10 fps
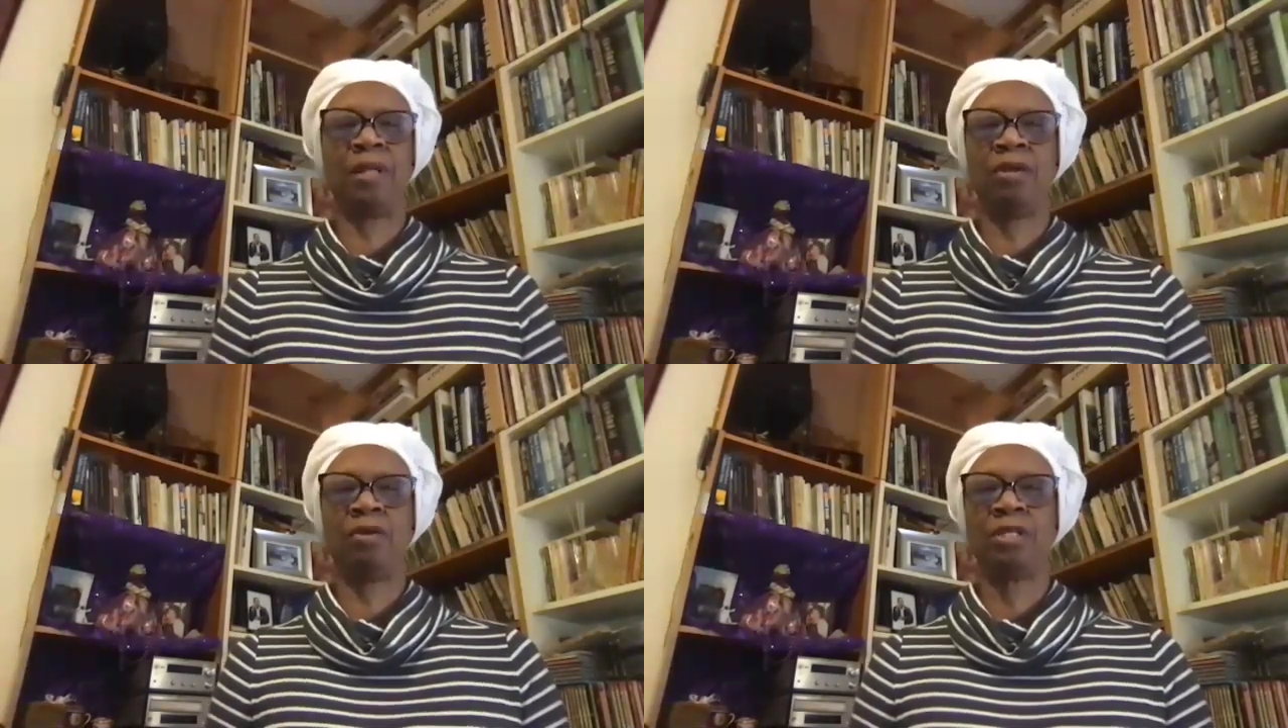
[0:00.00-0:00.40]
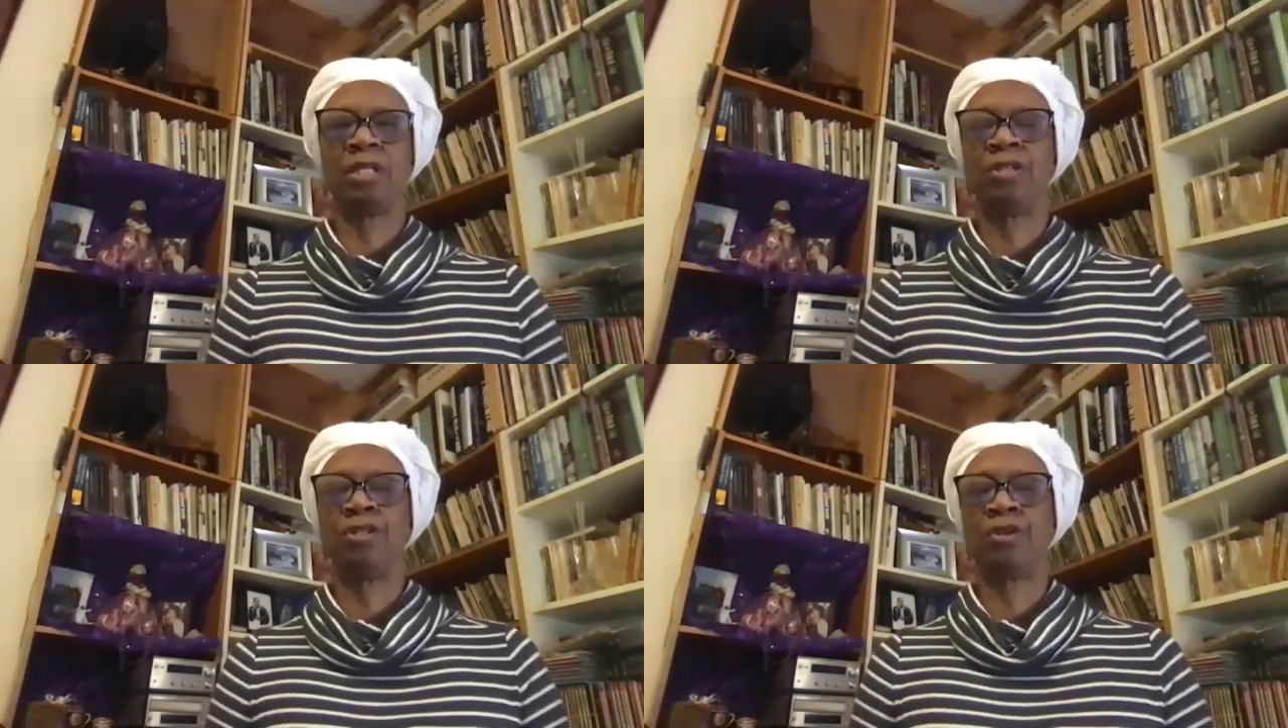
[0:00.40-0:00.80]
your
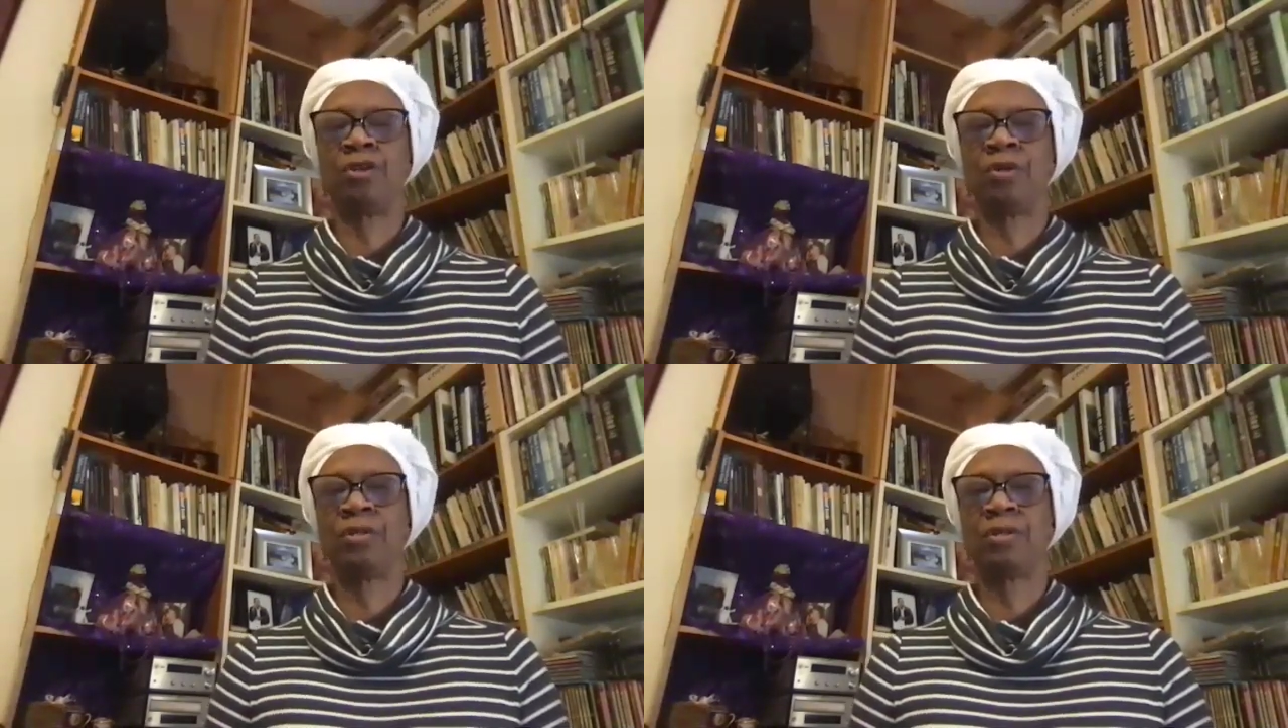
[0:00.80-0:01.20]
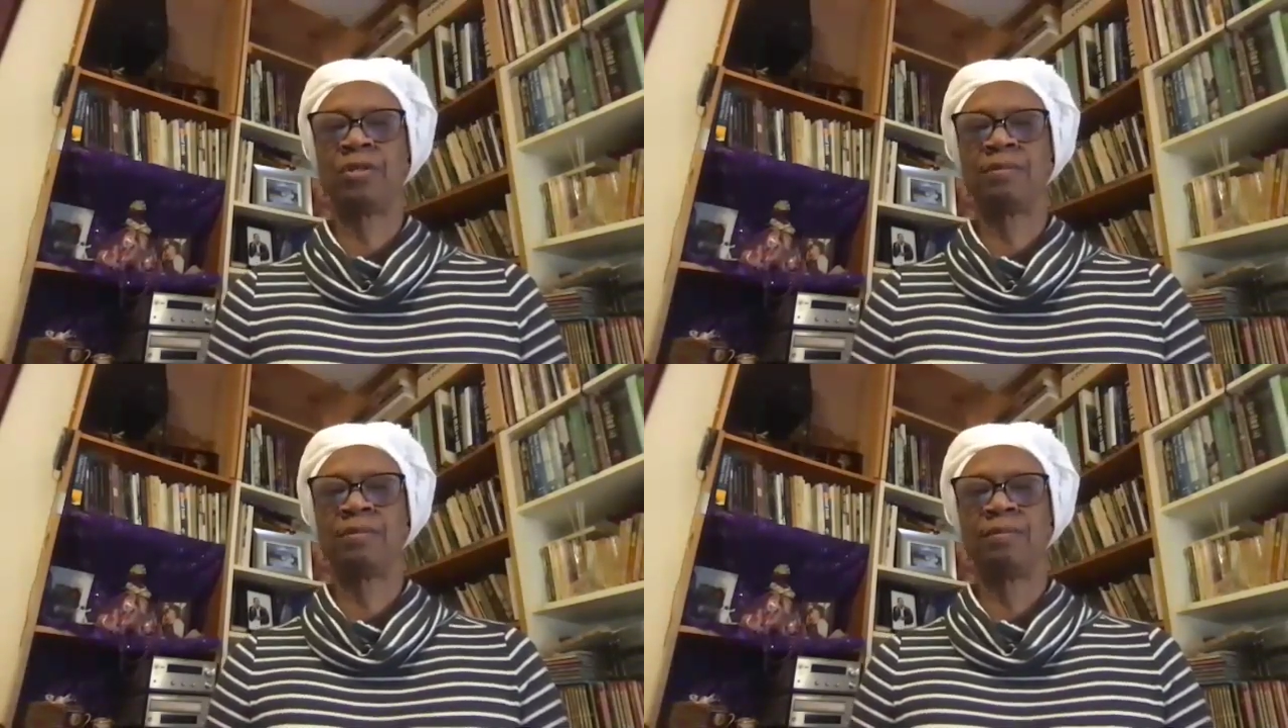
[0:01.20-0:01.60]

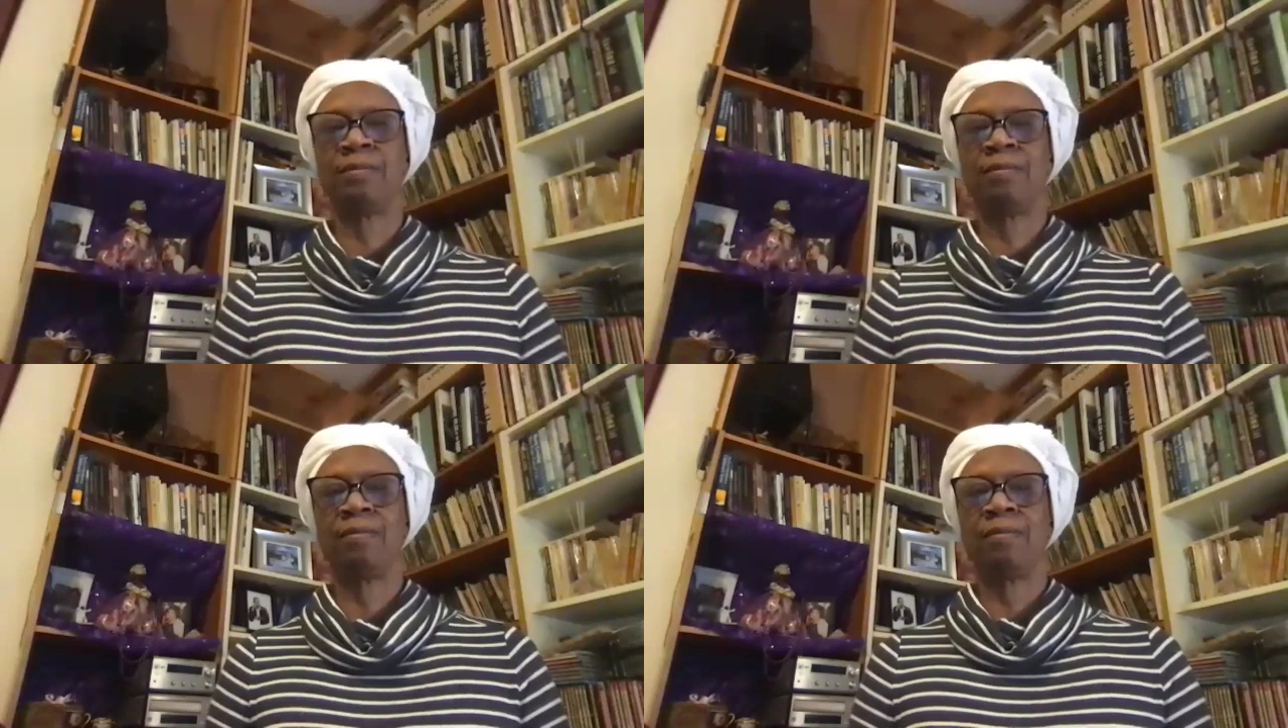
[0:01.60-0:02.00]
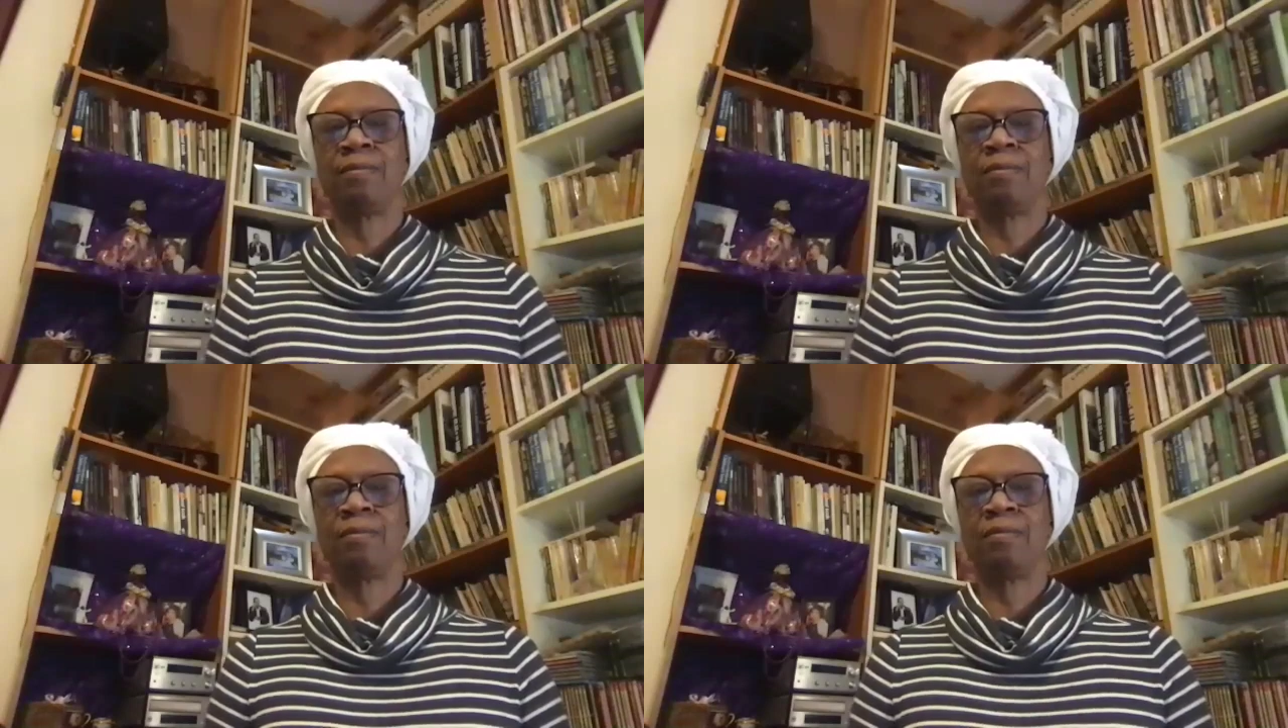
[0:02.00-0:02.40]
teachers,
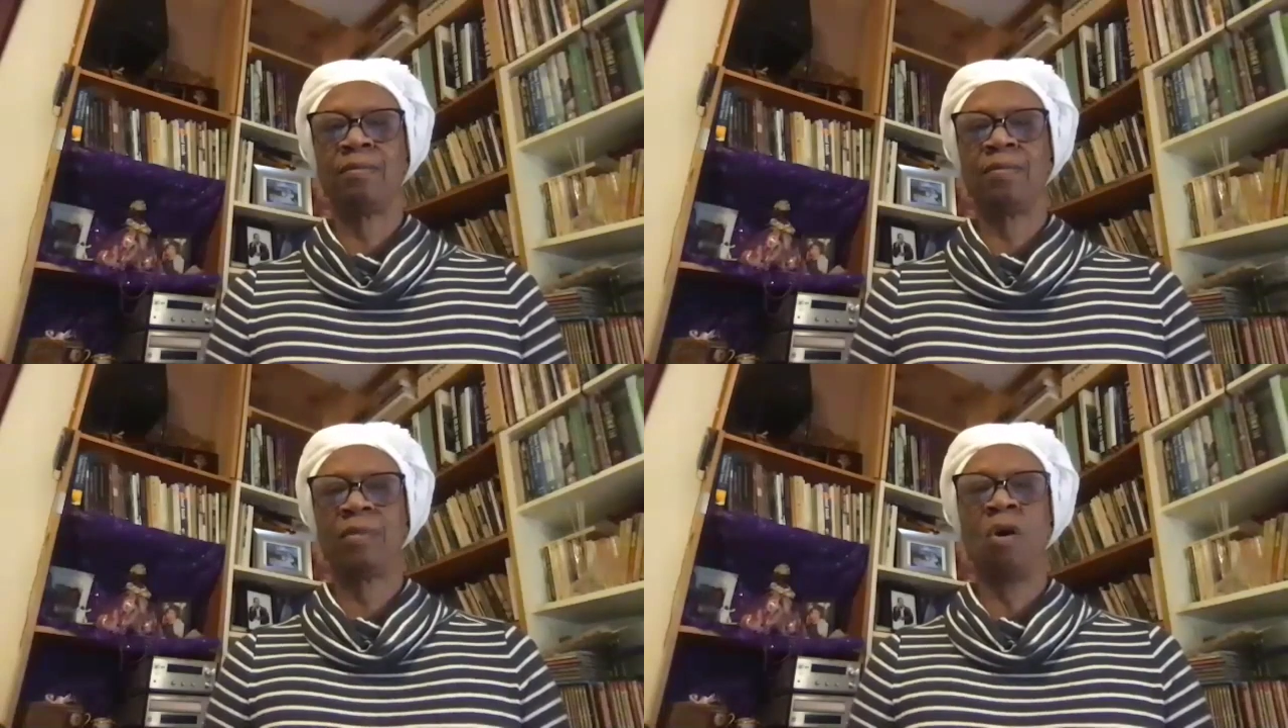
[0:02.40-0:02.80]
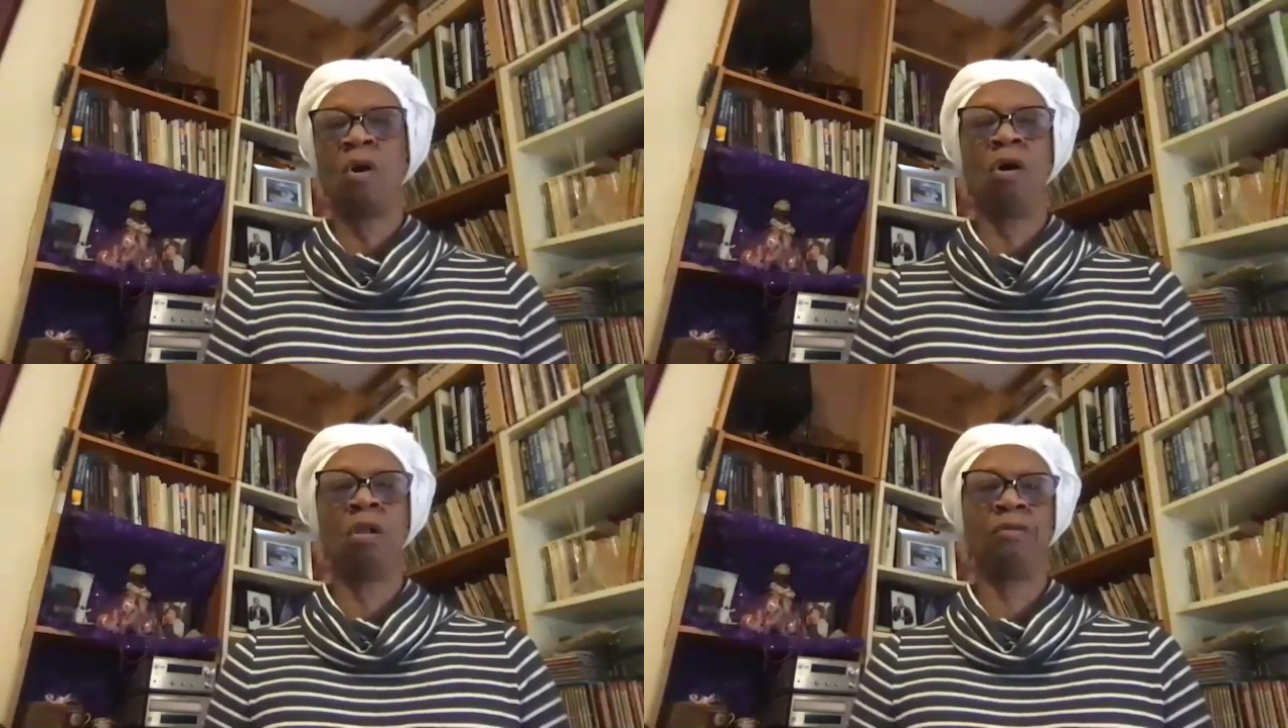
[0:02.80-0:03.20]

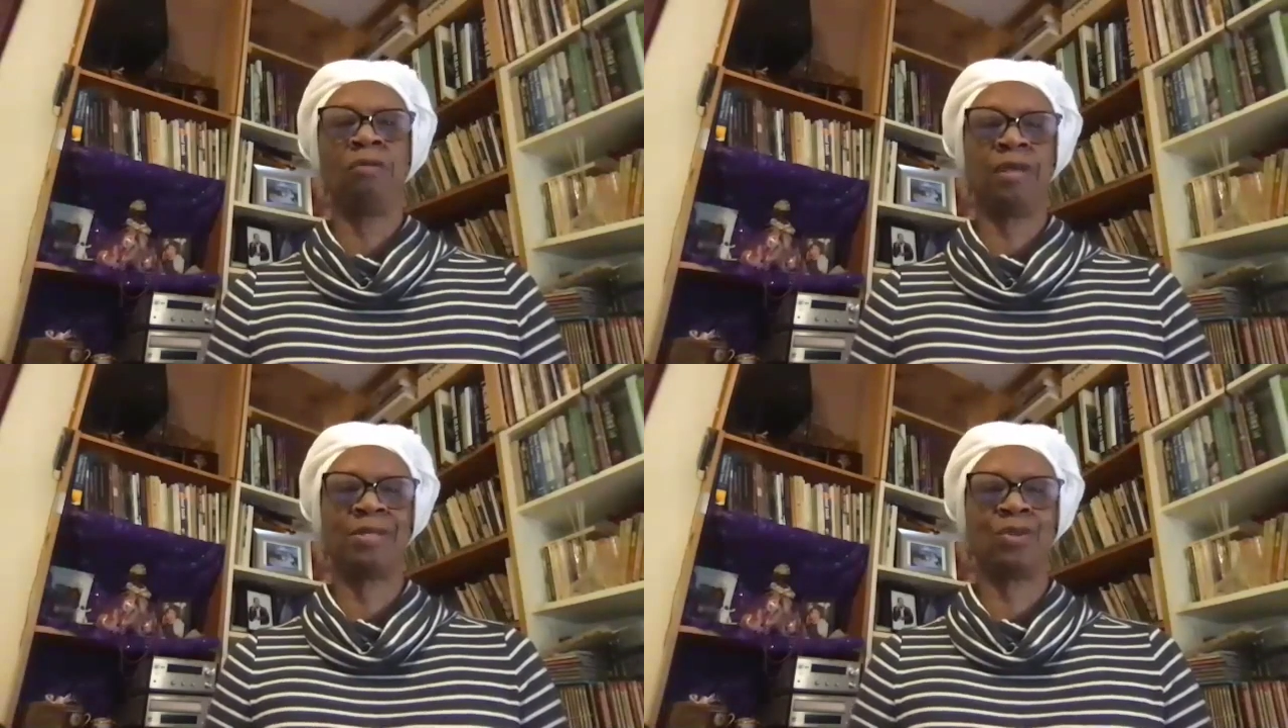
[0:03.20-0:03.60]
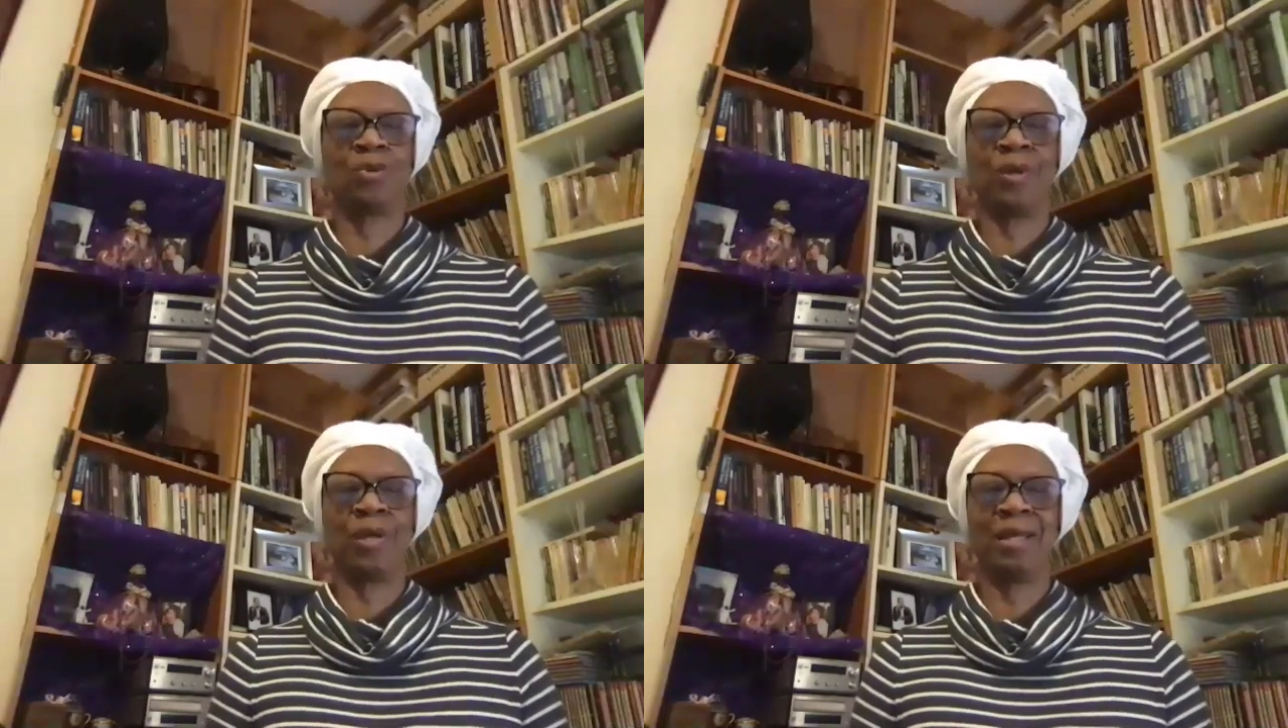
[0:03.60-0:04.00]
all of
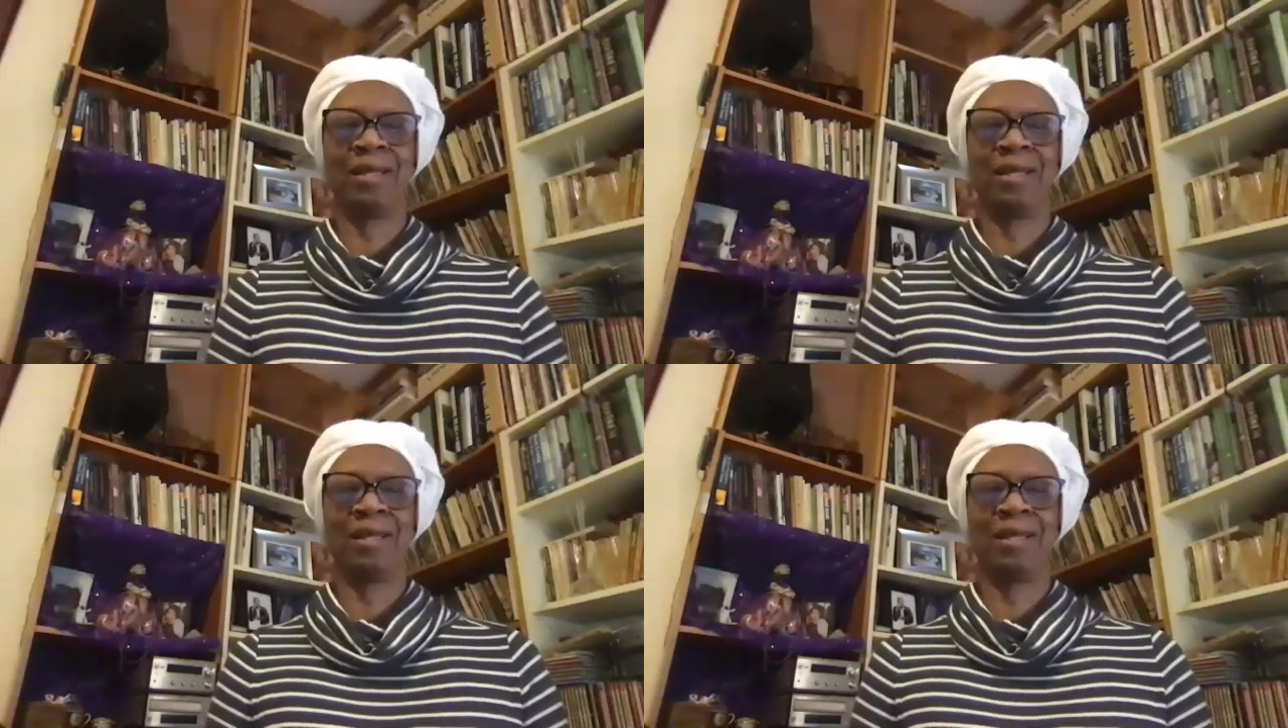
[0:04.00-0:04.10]
history.